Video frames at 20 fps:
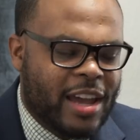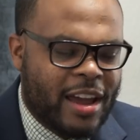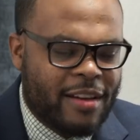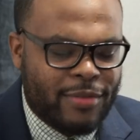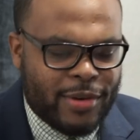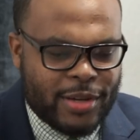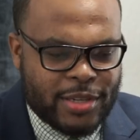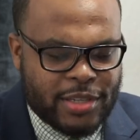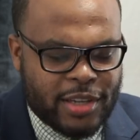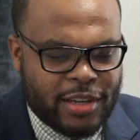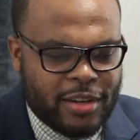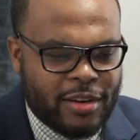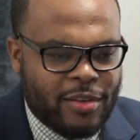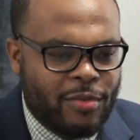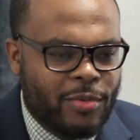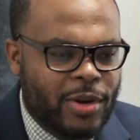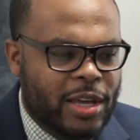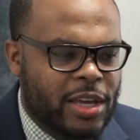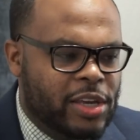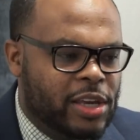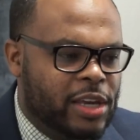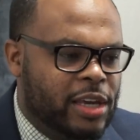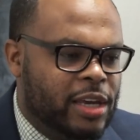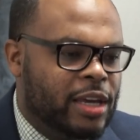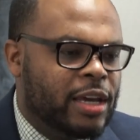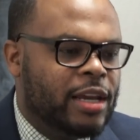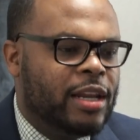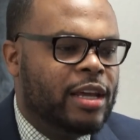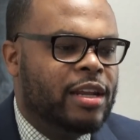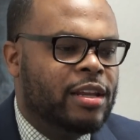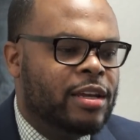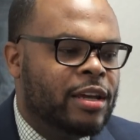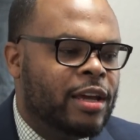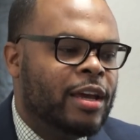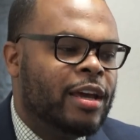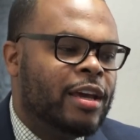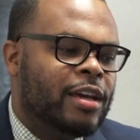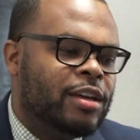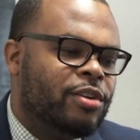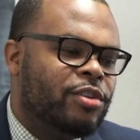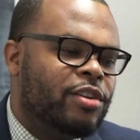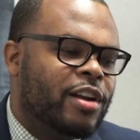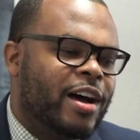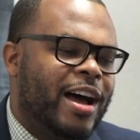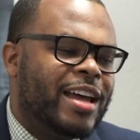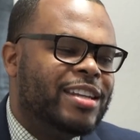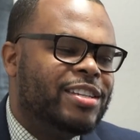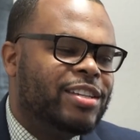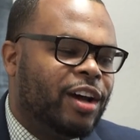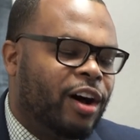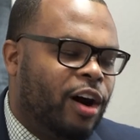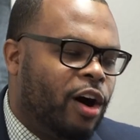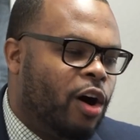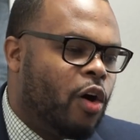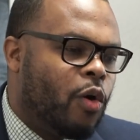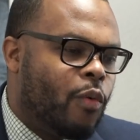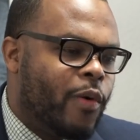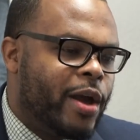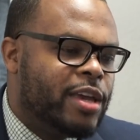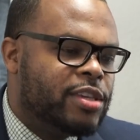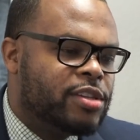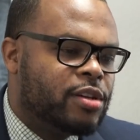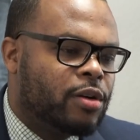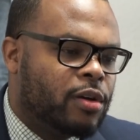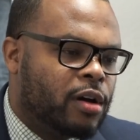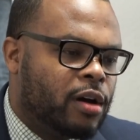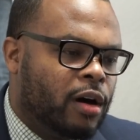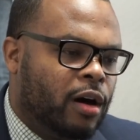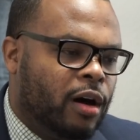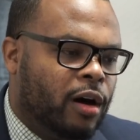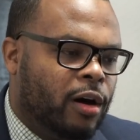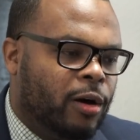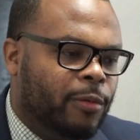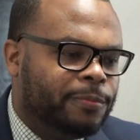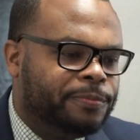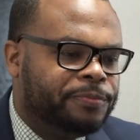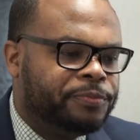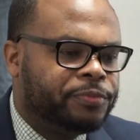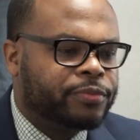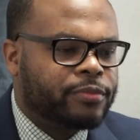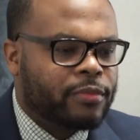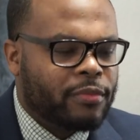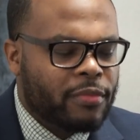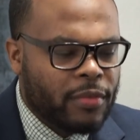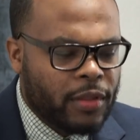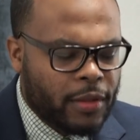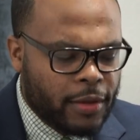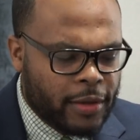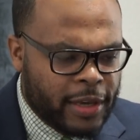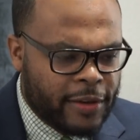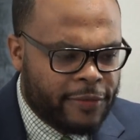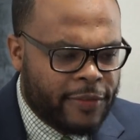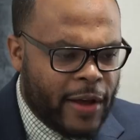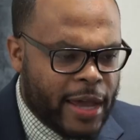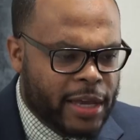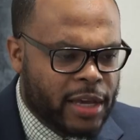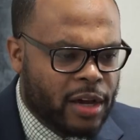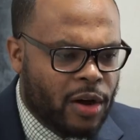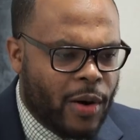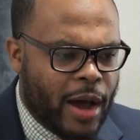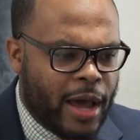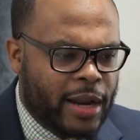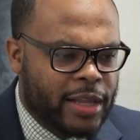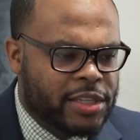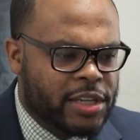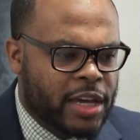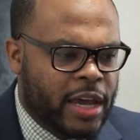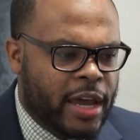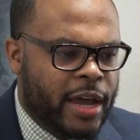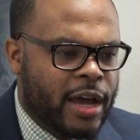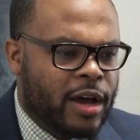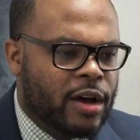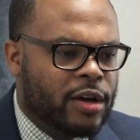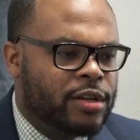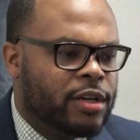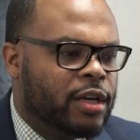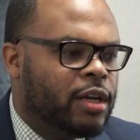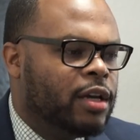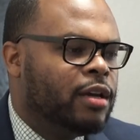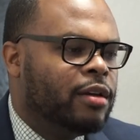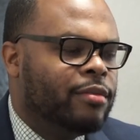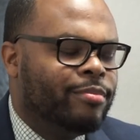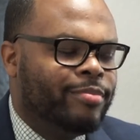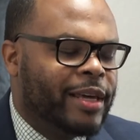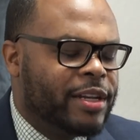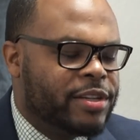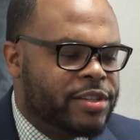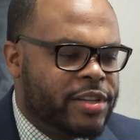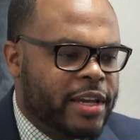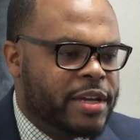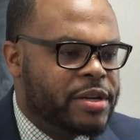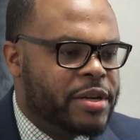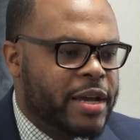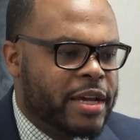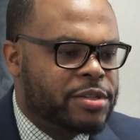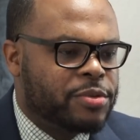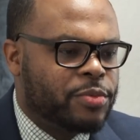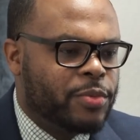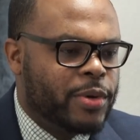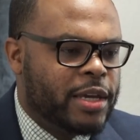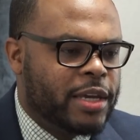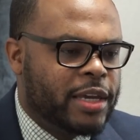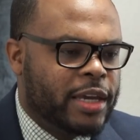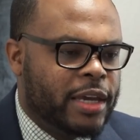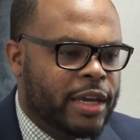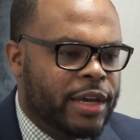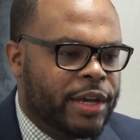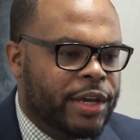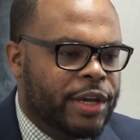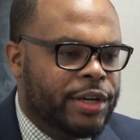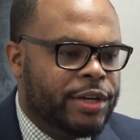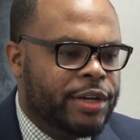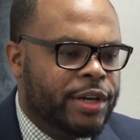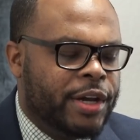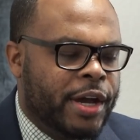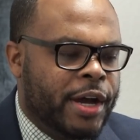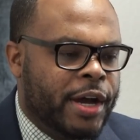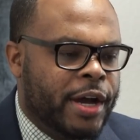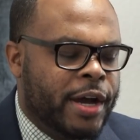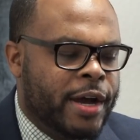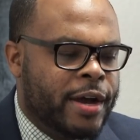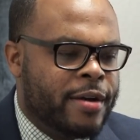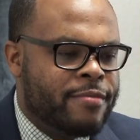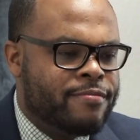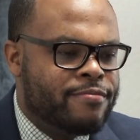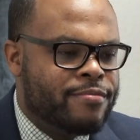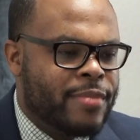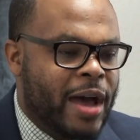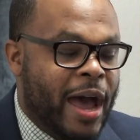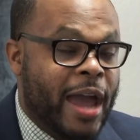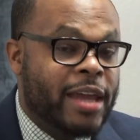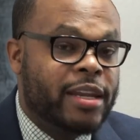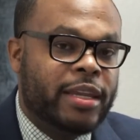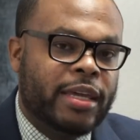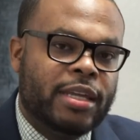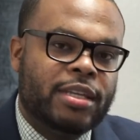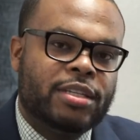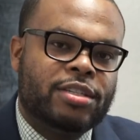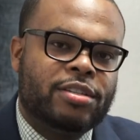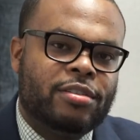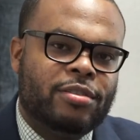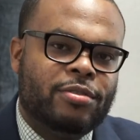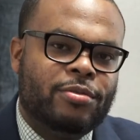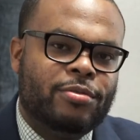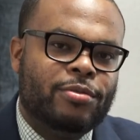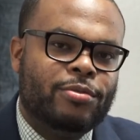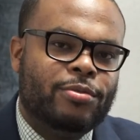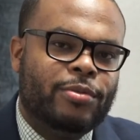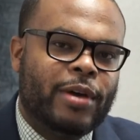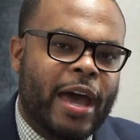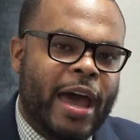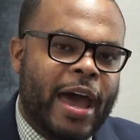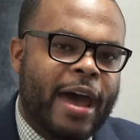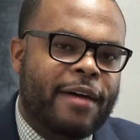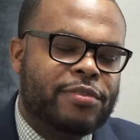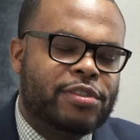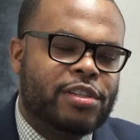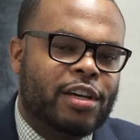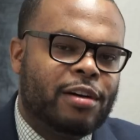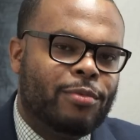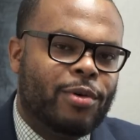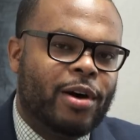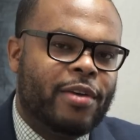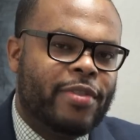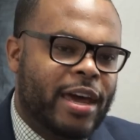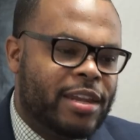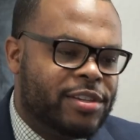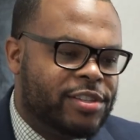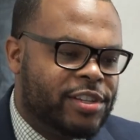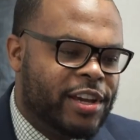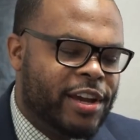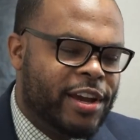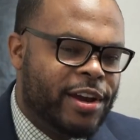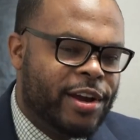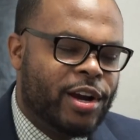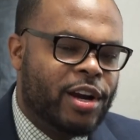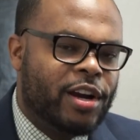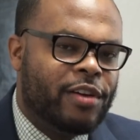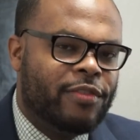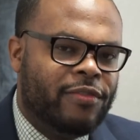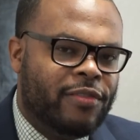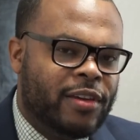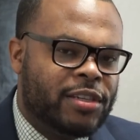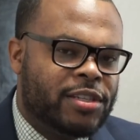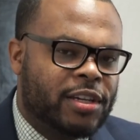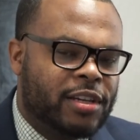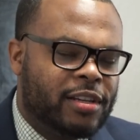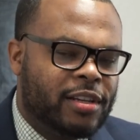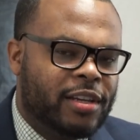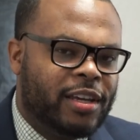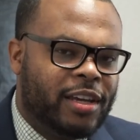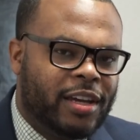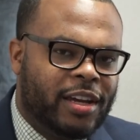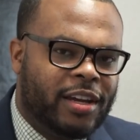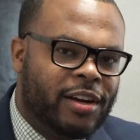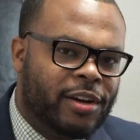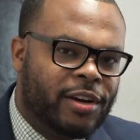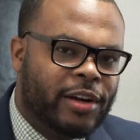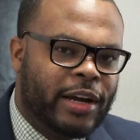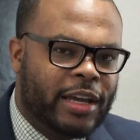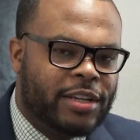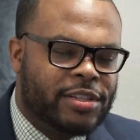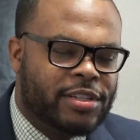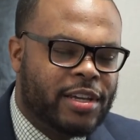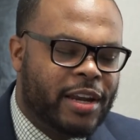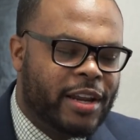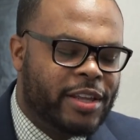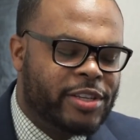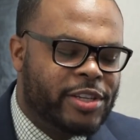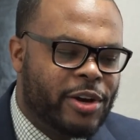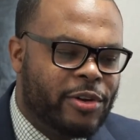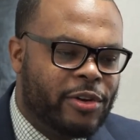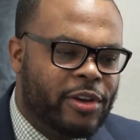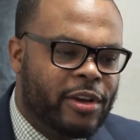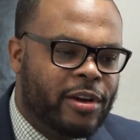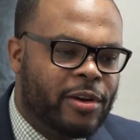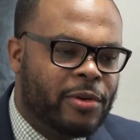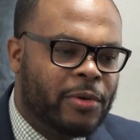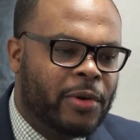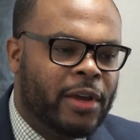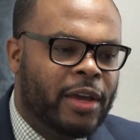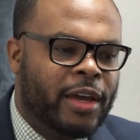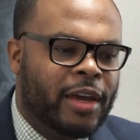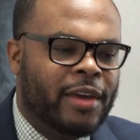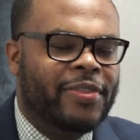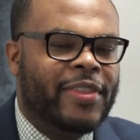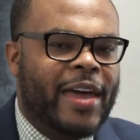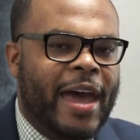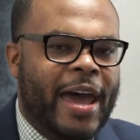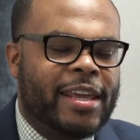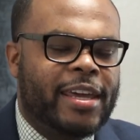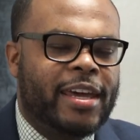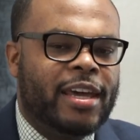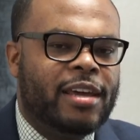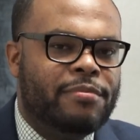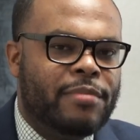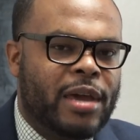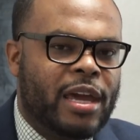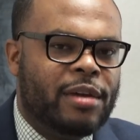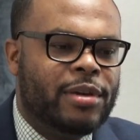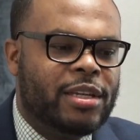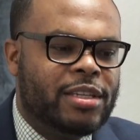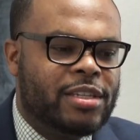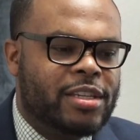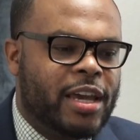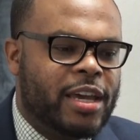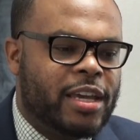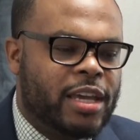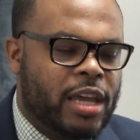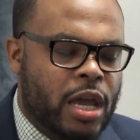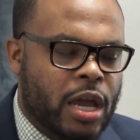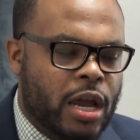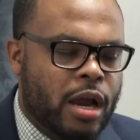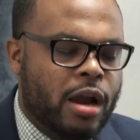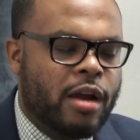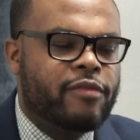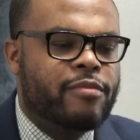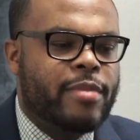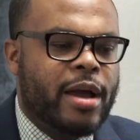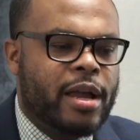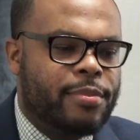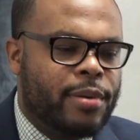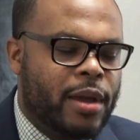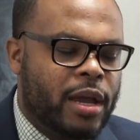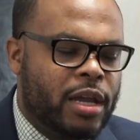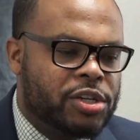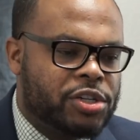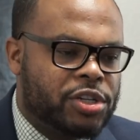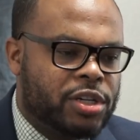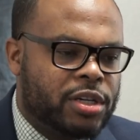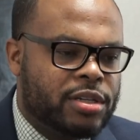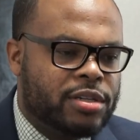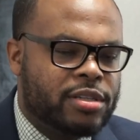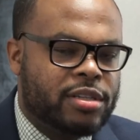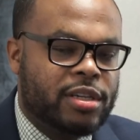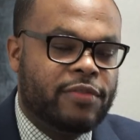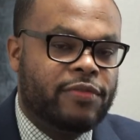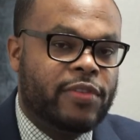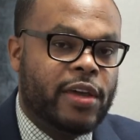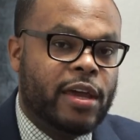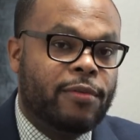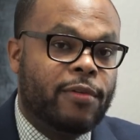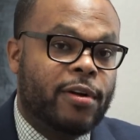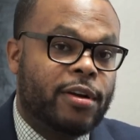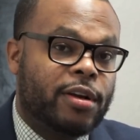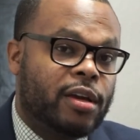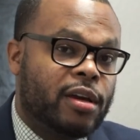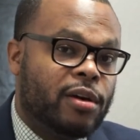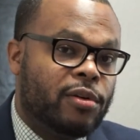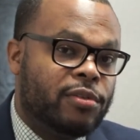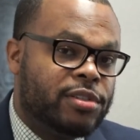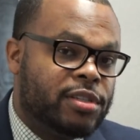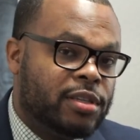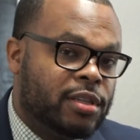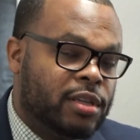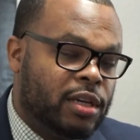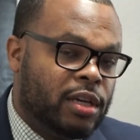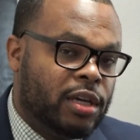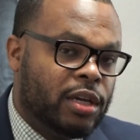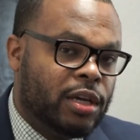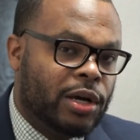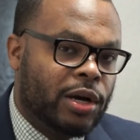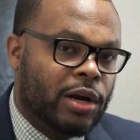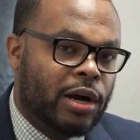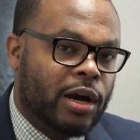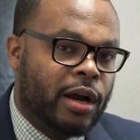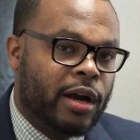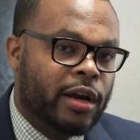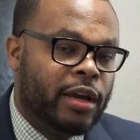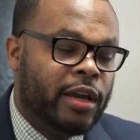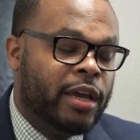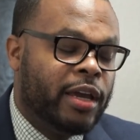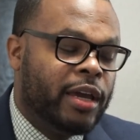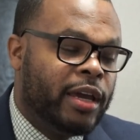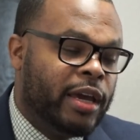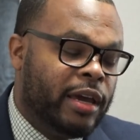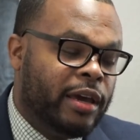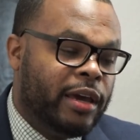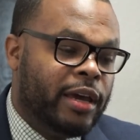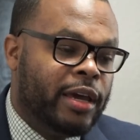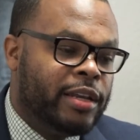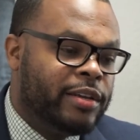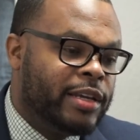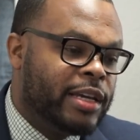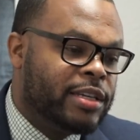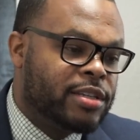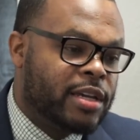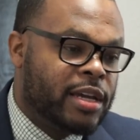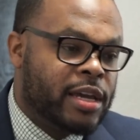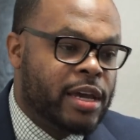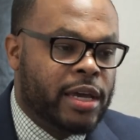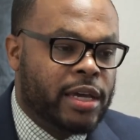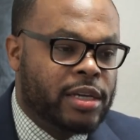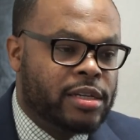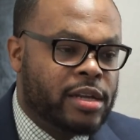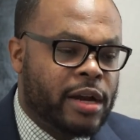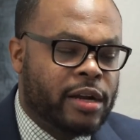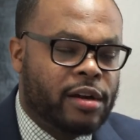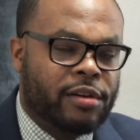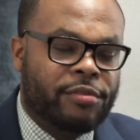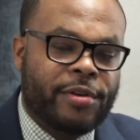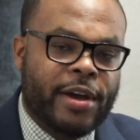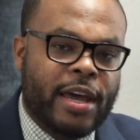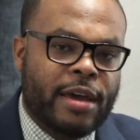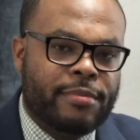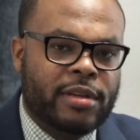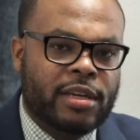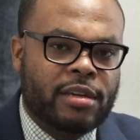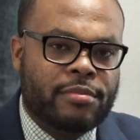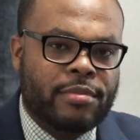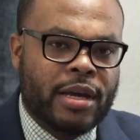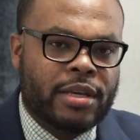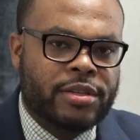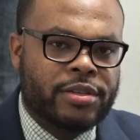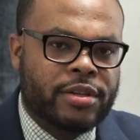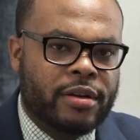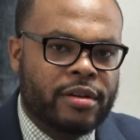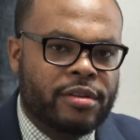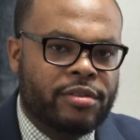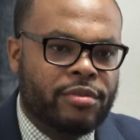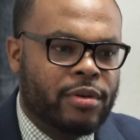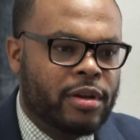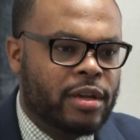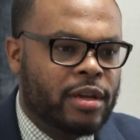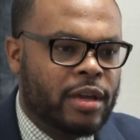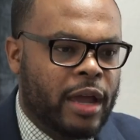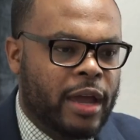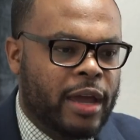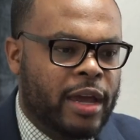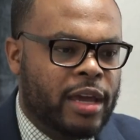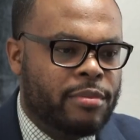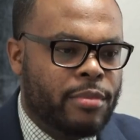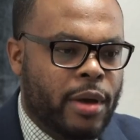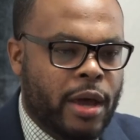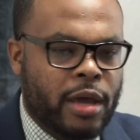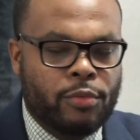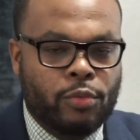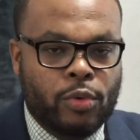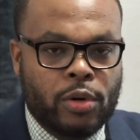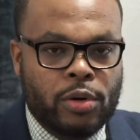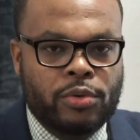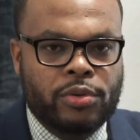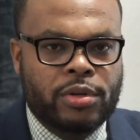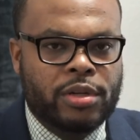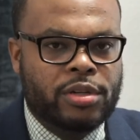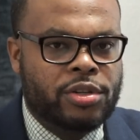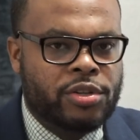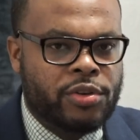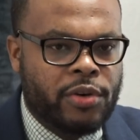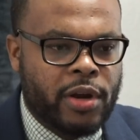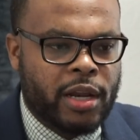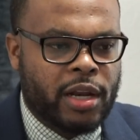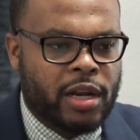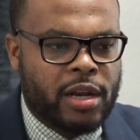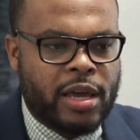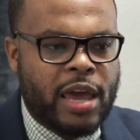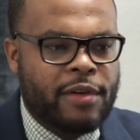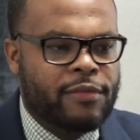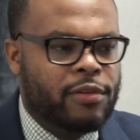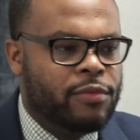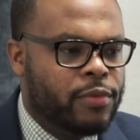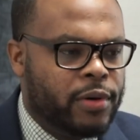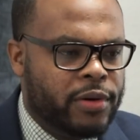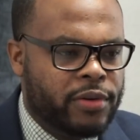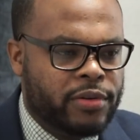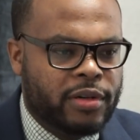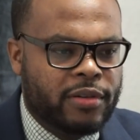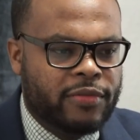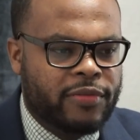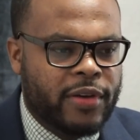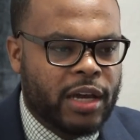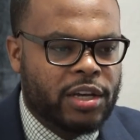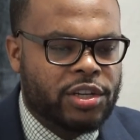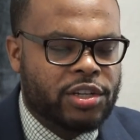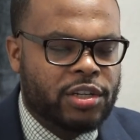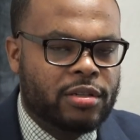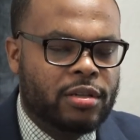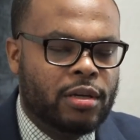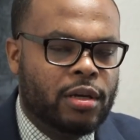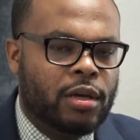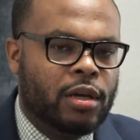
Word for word: every single weekend and you're not always on call. If I go out of town let's say next weekend, um, I need to have someone that's here physically here in San Antonio that can maybe take care of my patients if they were to go to the ER and they say, hey, Dr. Webb did my surgery and my wound is draining; I have a wound infection.